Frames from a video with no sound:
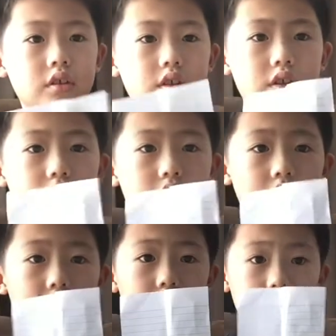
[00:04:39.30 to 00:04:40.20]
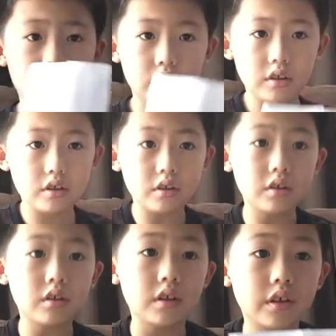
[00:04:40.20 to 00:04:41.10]
See, now I got this.
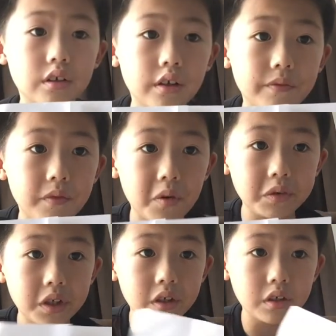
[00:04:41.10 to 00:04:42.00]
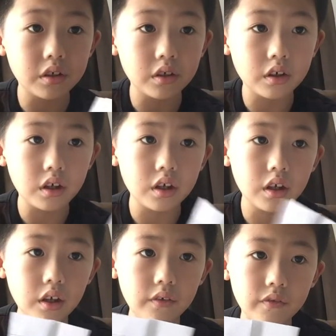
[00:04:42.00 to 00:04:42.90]
Like, I fold it.
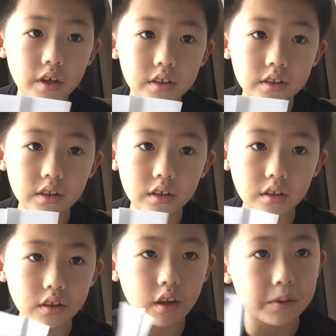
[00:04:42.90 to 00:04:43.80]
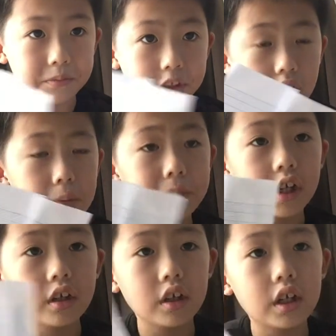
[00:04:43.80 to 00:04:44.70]
If you can see it, thumbs up.
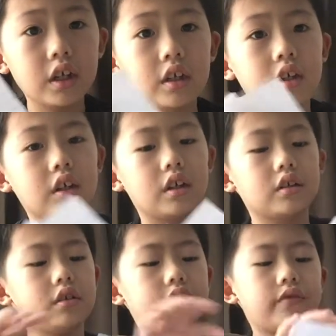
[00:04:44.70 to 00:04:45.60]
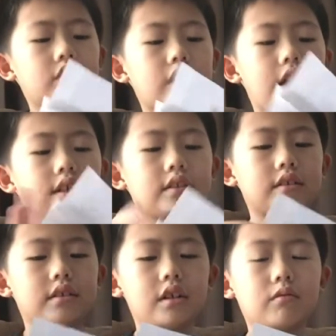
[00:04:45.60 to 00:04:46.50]
If you can
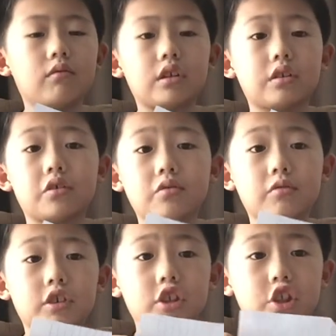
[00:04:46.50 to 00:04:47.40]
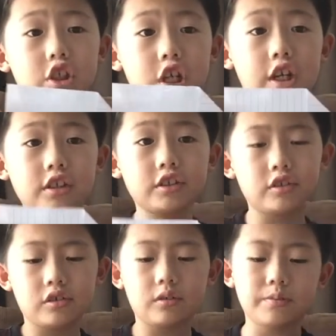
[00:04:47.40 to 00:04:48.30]
see what just changed,
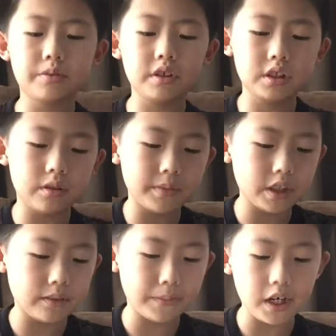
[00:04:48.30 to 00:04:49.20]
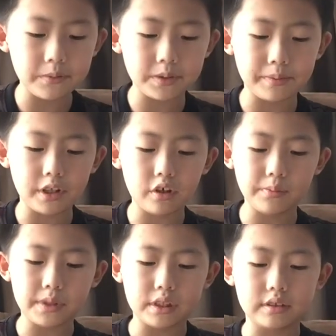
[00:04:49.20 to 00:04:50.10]
see some in the comments below,
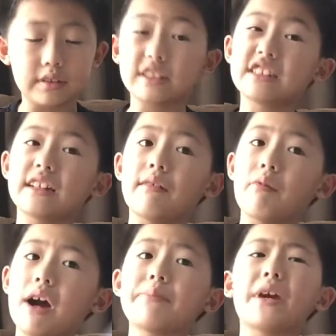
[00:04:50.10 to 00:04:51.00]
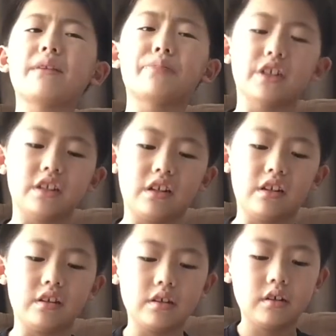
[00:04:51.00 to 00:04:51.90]
because this is a white paper and
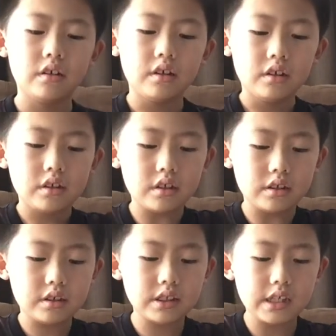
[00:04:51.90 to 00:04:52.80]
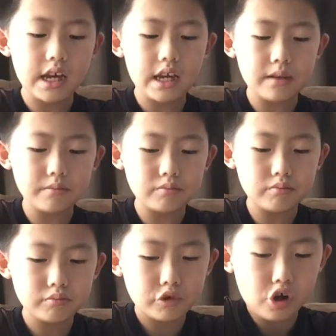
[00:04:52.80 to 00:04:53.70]
then the same
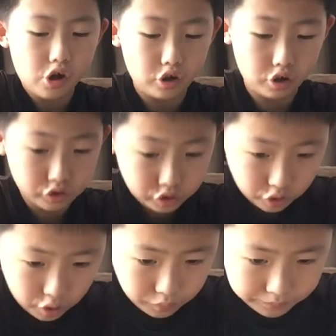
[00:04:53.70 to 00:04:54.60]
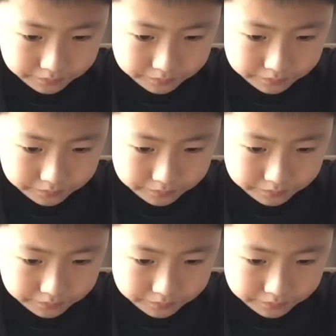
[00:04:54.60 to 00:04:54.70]
color, so